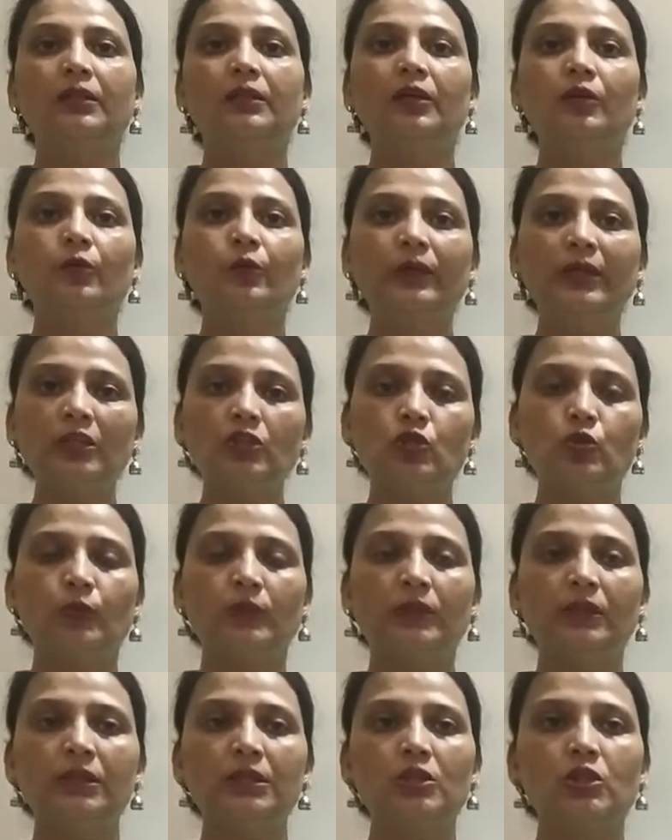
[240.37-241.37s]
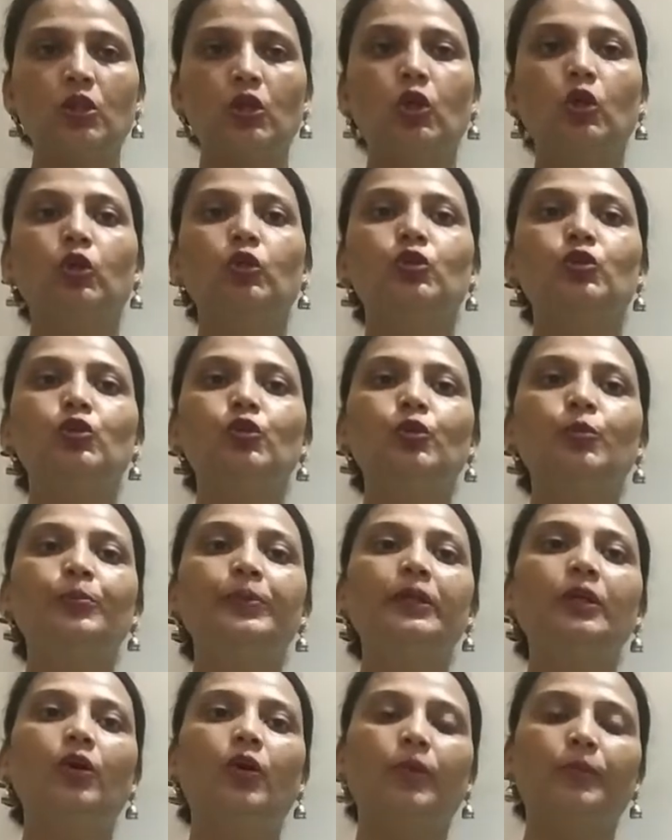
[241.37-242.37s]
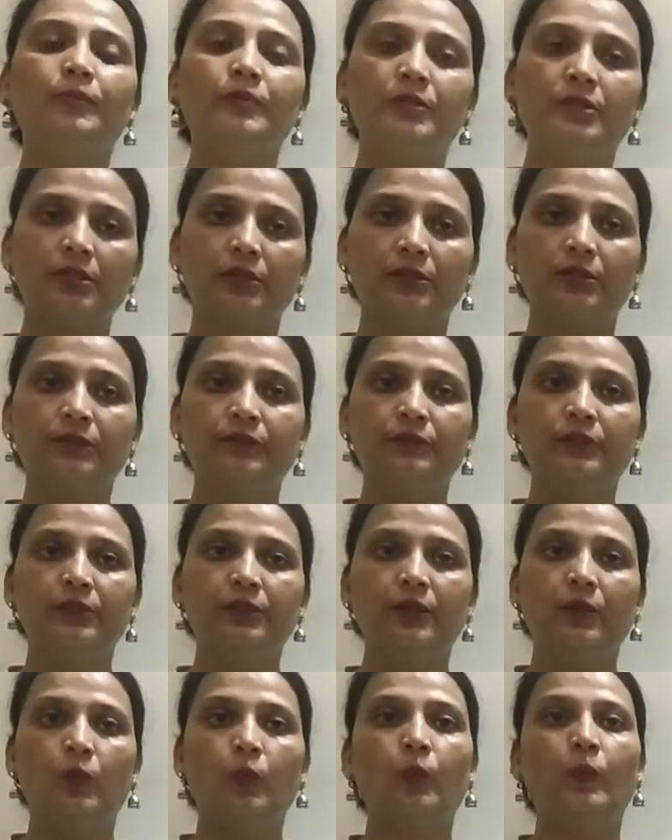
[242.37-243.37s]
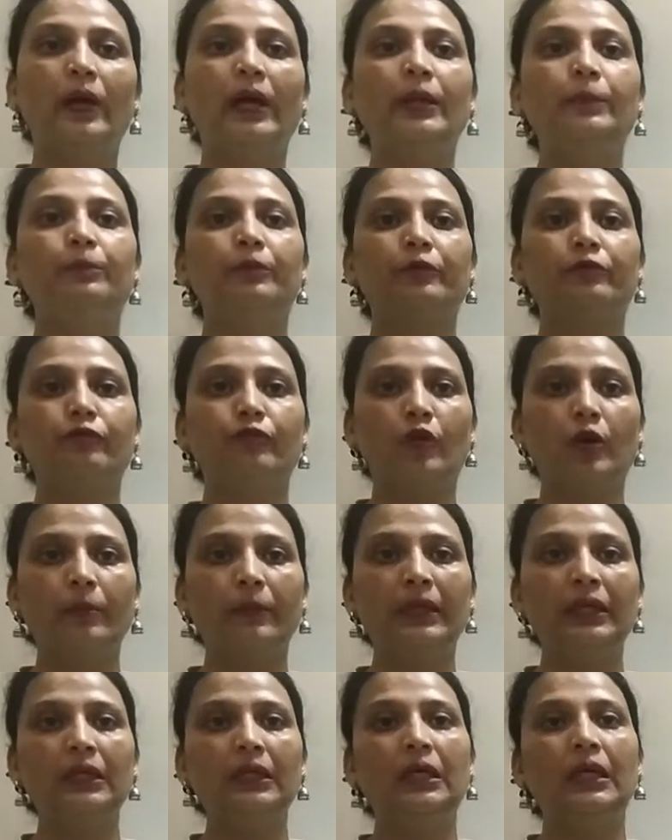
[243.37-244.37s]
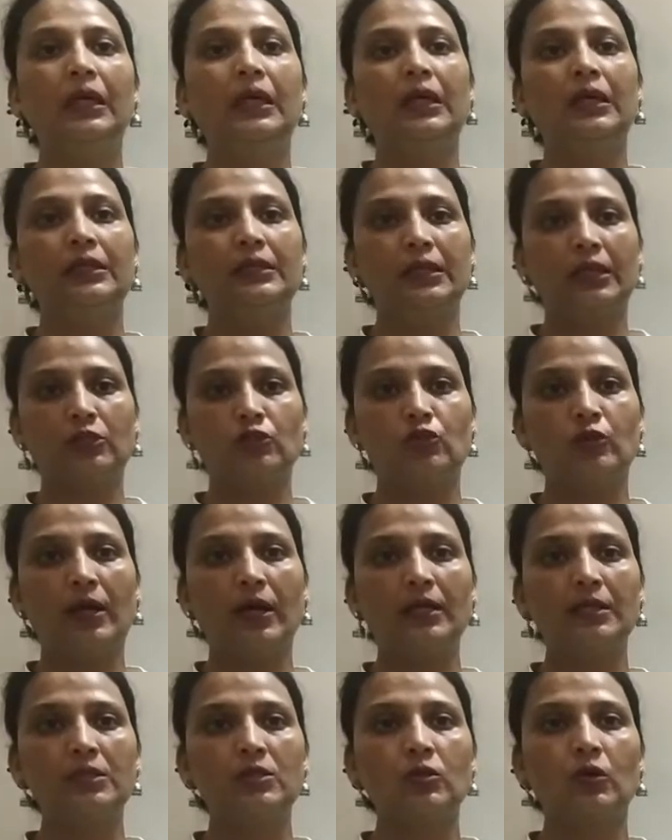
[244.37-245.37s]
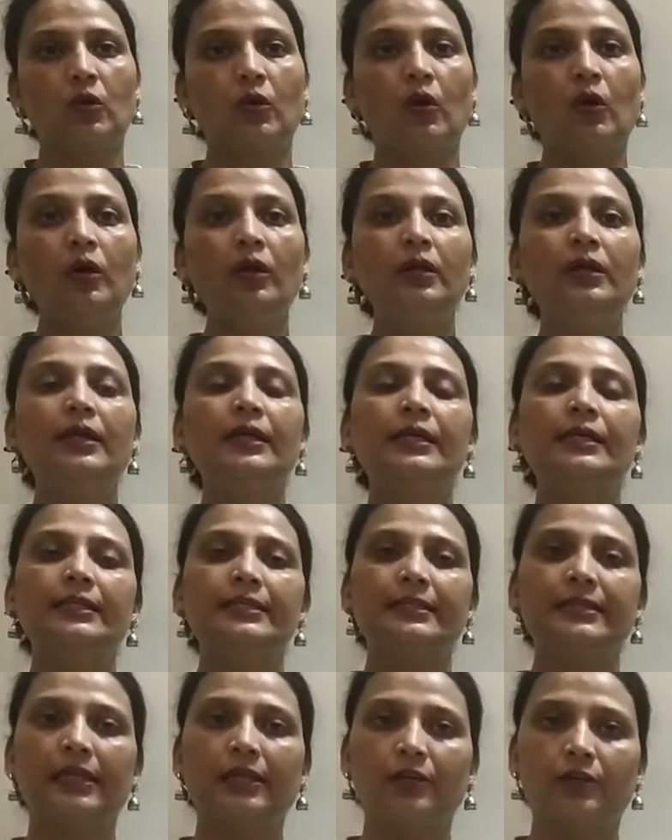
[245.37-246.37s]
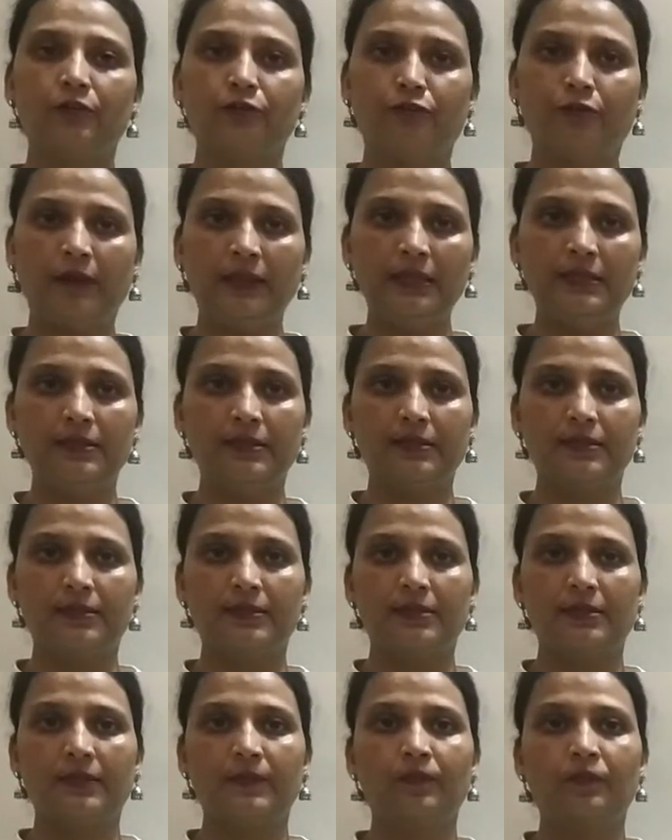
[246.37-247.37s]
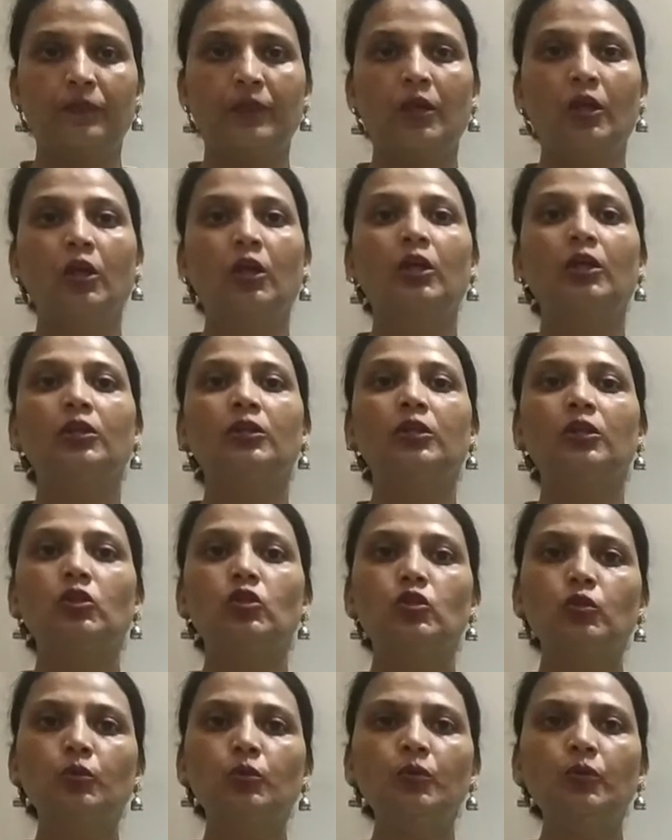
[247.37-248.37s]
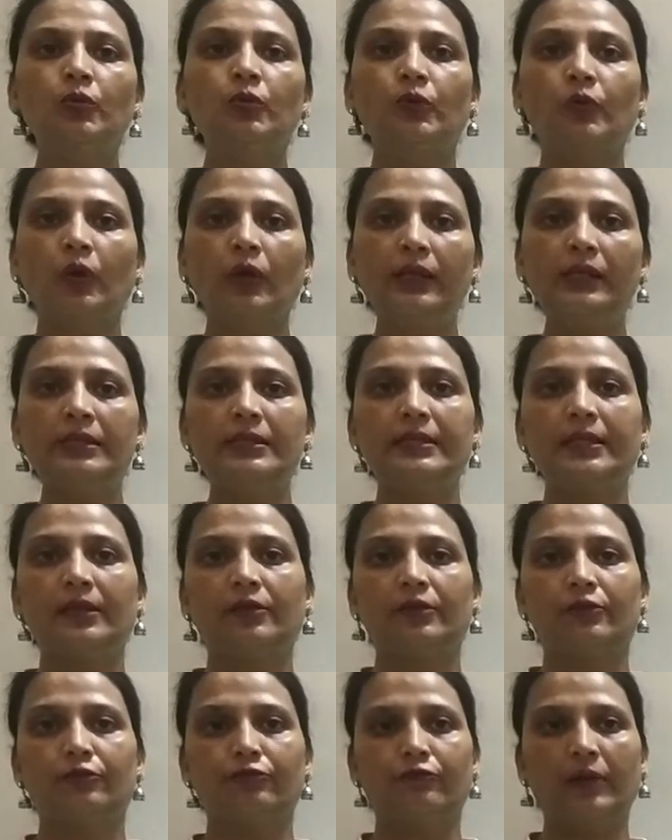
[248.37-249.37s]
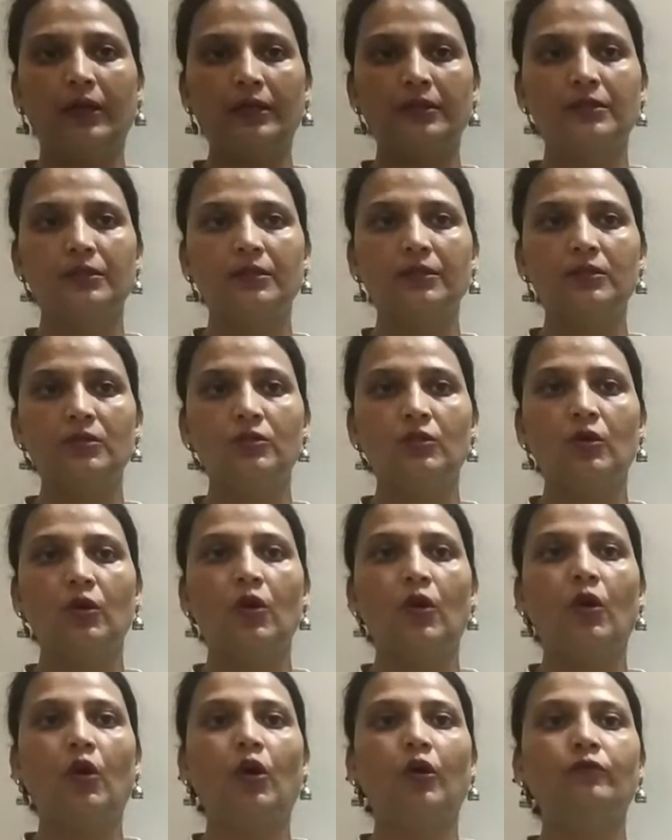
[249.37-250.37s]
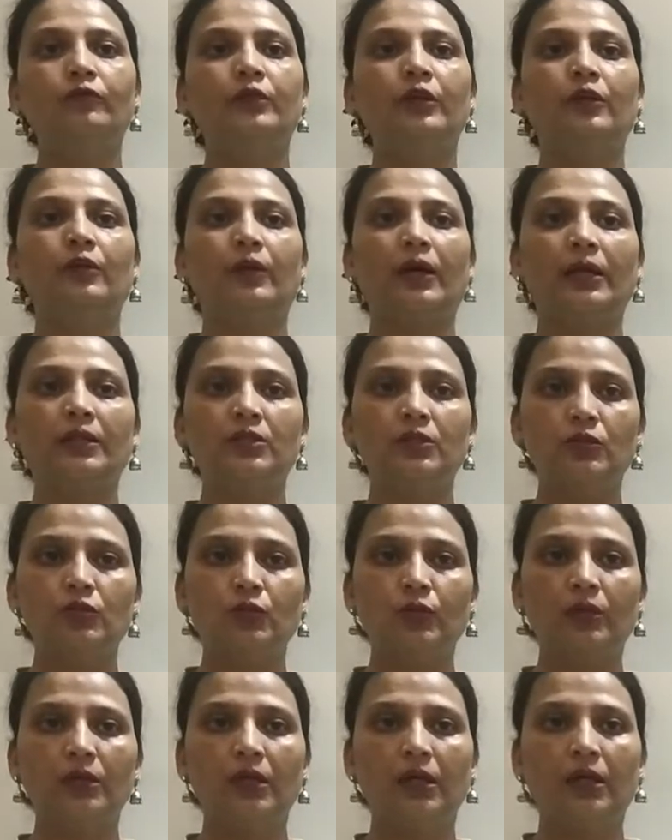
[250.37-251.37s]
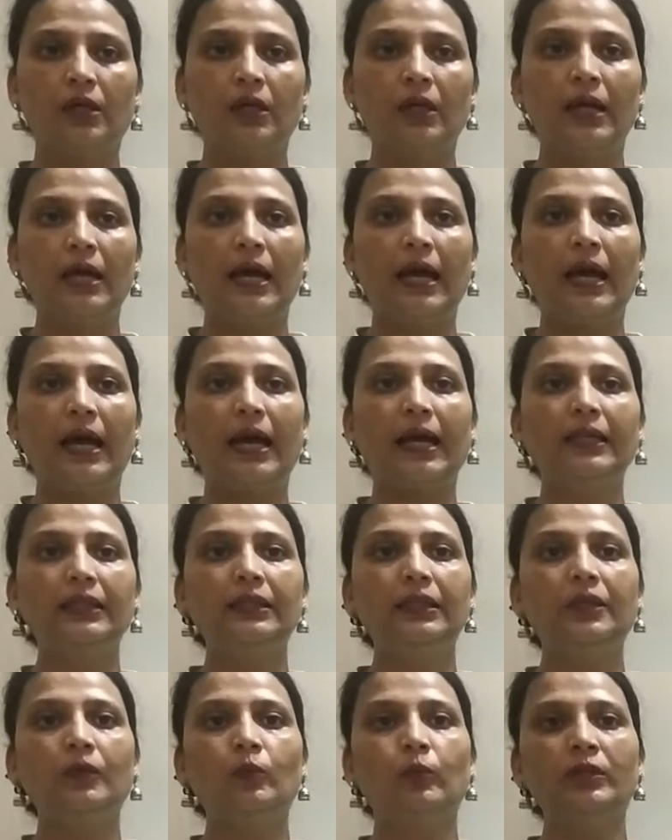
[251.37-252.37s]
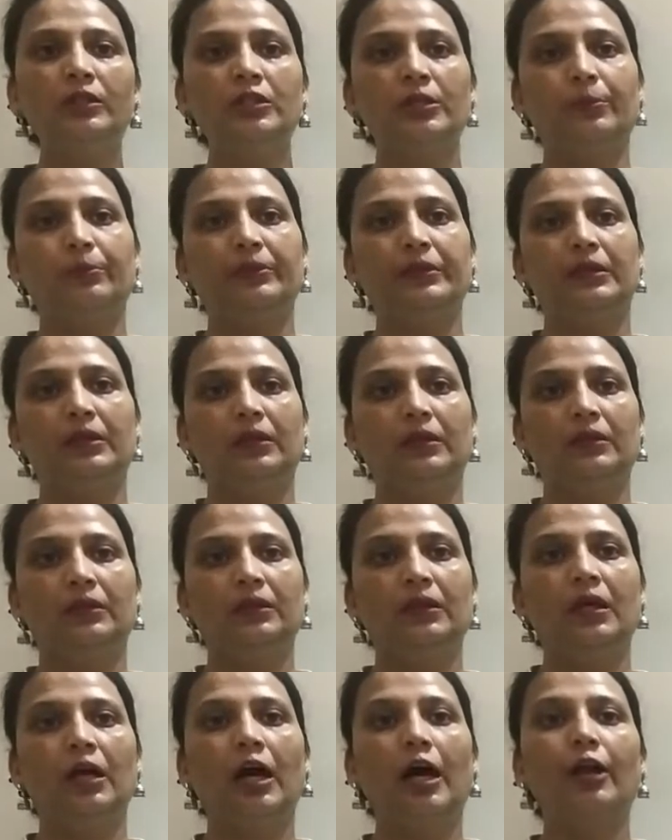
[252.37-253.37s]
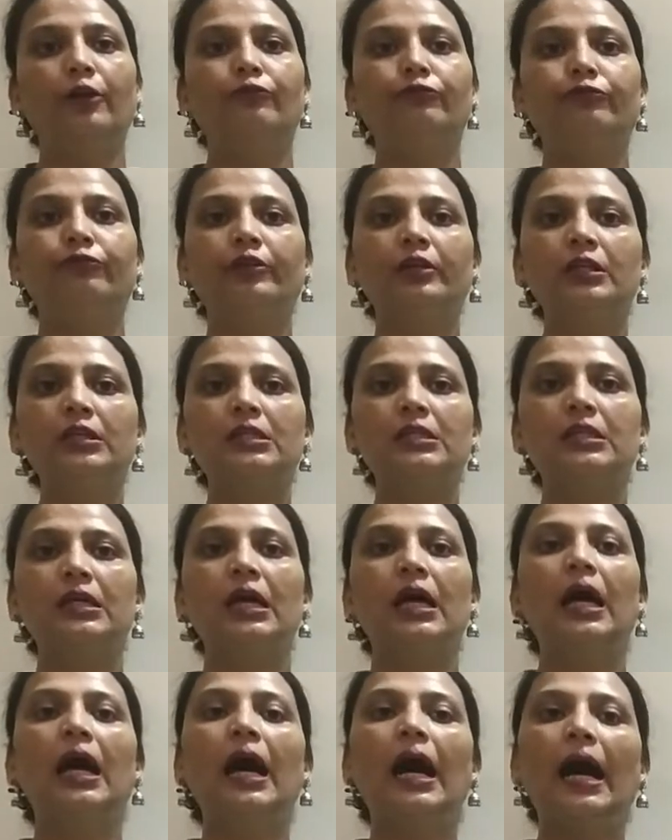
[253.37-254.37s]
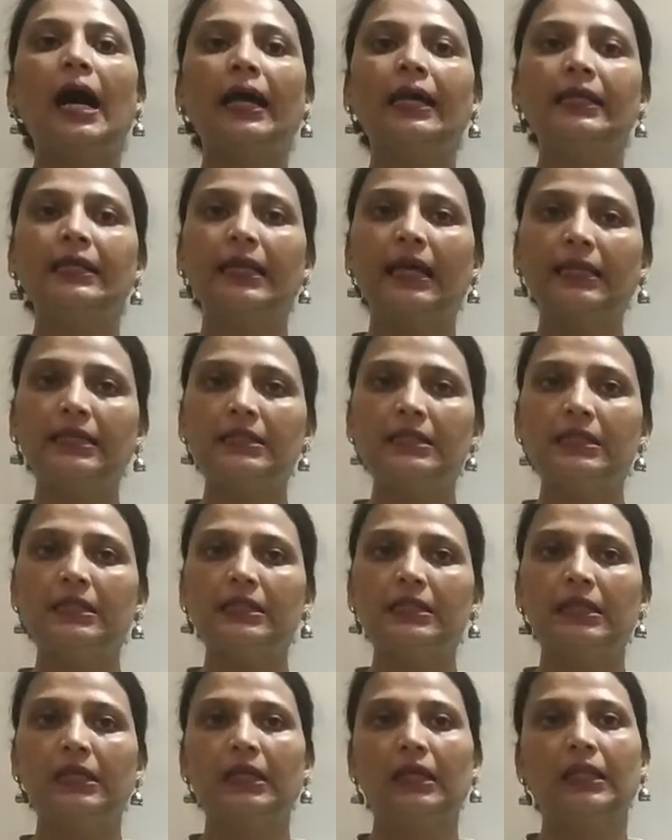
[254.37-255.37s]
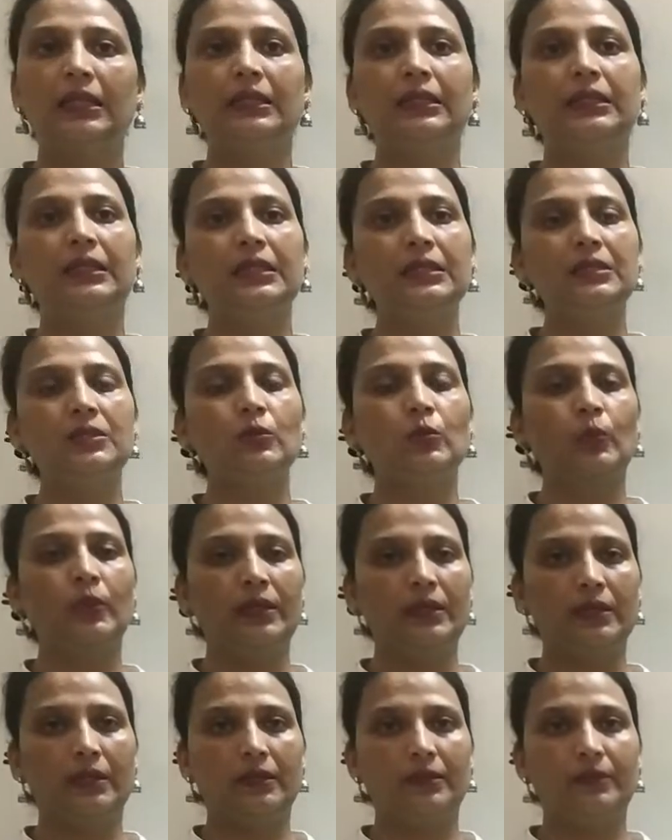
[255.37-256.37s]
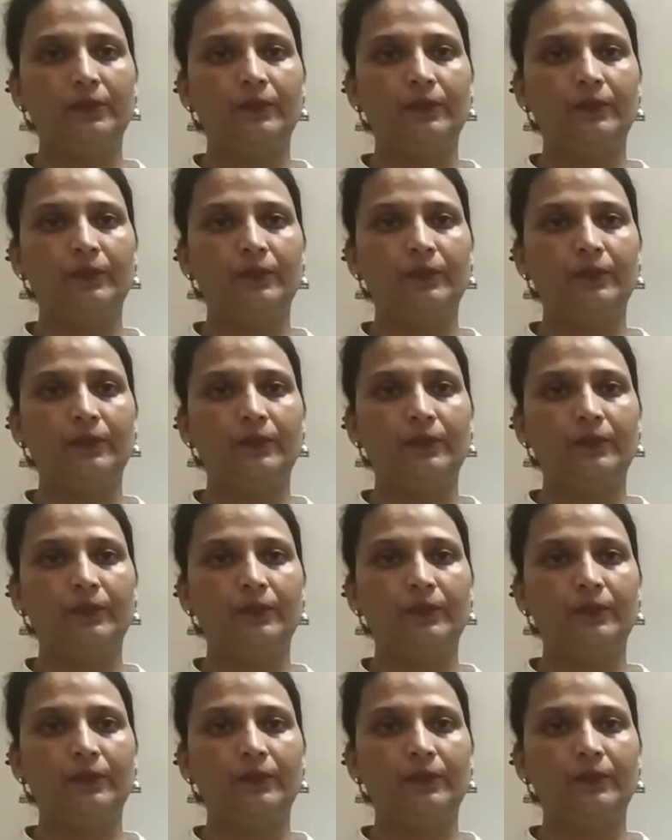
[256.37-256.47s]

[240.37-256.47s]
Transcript: rituals to be observed while performing yajnas or sacrifices. The 2 royal sacrifices of the Rajasuya and the Vajapriya are first highlighted in this Veda.